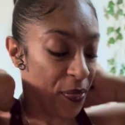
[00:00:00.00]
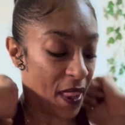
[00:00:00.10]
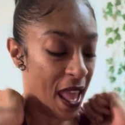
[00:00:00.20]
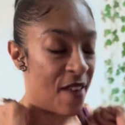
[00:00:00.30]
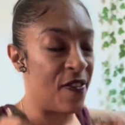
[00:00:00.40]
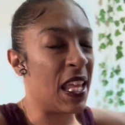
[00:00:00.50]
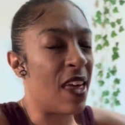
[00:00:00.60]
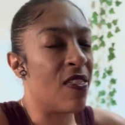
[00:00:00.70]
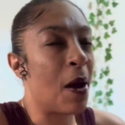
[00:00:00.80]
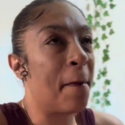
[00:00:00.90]
I feel like
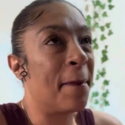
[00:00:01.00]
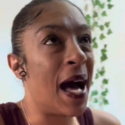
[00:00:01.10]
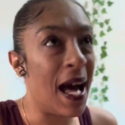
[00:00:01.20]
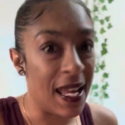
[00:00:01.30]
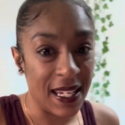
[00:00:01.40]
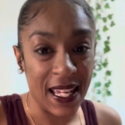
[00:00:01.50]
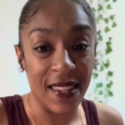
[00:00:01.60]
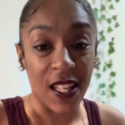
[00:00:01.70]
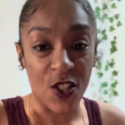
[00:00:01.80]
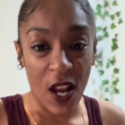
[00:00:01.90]
in their mind, again,
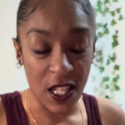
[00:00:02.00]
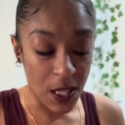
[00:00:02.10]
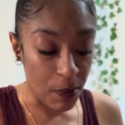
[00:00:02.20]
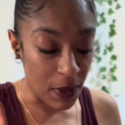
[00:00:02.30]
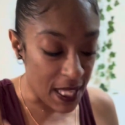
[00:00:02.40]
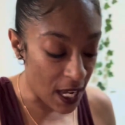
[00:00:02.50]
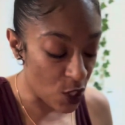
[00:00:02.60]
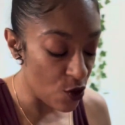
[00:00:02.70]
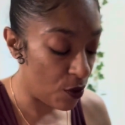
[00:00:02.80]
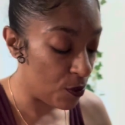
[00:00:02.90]
they're trying to protect
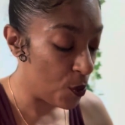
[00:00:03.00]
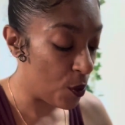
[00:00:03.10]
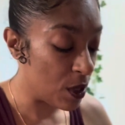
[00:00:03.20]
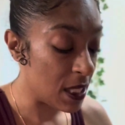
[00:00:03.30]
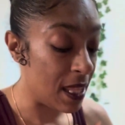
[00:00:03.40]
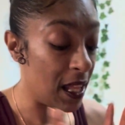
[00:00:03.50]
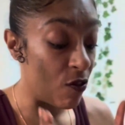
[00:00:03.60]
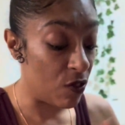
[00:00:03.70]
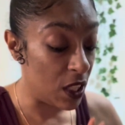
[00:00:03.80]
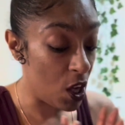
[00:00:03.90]
you from the worst, and they
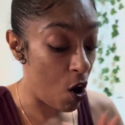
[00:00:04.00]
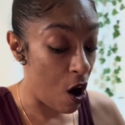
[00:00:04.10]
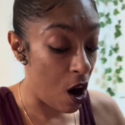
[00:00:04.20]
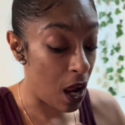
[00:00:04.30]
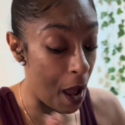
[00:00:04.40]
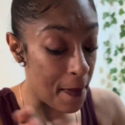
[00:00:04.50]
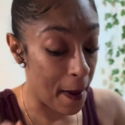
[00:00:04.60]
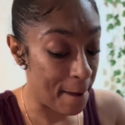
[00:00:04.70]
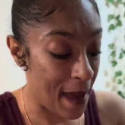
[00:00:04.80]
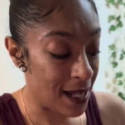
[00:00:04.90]
really are
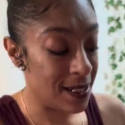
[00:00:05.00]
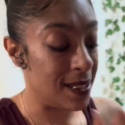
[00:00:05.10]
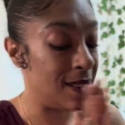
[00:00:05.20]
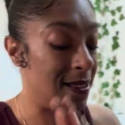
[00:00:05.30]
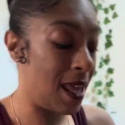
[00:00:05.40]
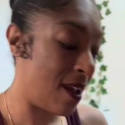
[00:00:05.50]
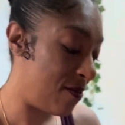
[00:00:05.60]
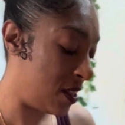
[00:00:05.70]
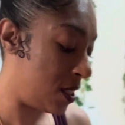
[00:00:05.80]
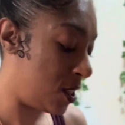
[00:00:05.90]
coming back to save
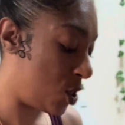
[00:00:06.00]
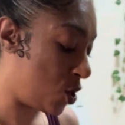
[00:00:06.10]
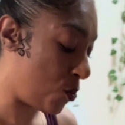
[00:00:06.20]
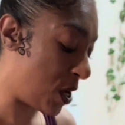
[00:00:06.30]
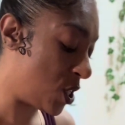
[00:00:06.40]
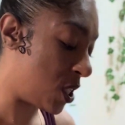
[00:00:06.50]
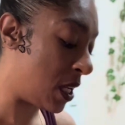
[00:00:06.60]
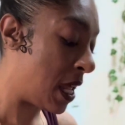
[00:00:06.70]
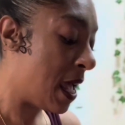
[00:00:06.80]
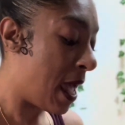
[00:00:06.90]
this situation.
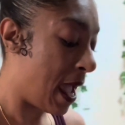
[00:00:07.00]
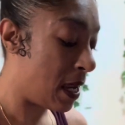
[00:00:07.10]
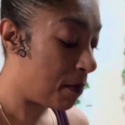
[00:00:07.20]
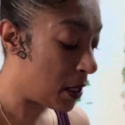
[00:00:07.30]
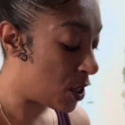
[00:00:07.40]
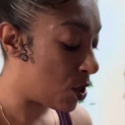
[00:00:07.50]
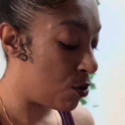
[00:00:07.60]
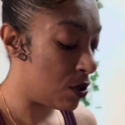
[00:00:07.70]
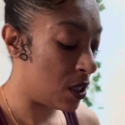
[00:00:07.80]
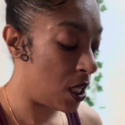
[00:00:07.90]
Eight of
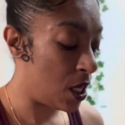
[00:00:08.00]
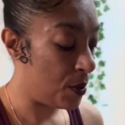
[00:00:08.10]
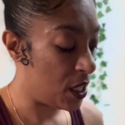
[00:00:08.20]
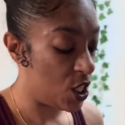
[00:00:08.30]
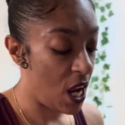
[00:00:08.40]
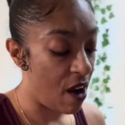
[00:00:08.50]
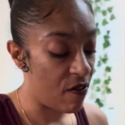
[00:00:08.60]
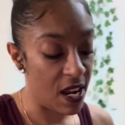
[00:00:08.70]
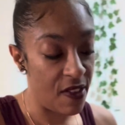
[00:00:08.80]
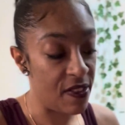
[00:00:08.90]
Pentacles is here with the
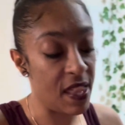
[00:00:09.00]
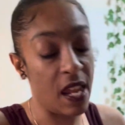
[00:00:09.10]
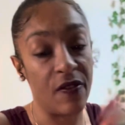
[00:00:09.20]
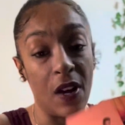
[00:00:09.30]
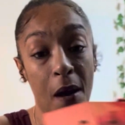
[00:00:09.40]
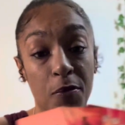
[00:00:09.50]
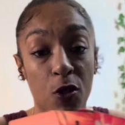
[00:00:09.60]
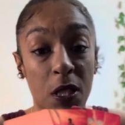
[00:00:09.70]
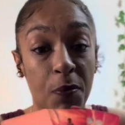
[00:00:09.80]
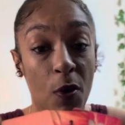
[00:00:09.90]
Chariot and the Knight of Cups. So
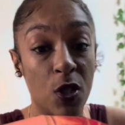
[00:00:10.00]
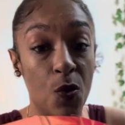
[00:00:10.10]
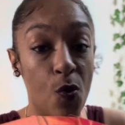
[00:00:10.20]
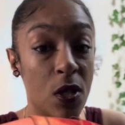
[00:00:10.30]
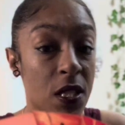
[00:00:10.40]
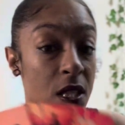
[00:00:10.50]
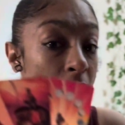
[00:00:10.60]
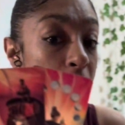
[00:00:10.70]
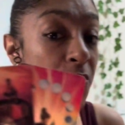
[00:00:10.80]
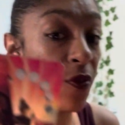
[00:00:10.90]
this person wants to
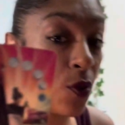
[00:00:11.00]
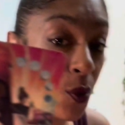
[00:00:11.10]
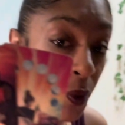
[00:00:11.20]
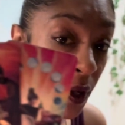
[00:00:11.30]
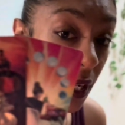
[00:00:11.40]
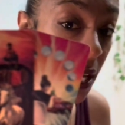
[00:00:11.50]
come forward.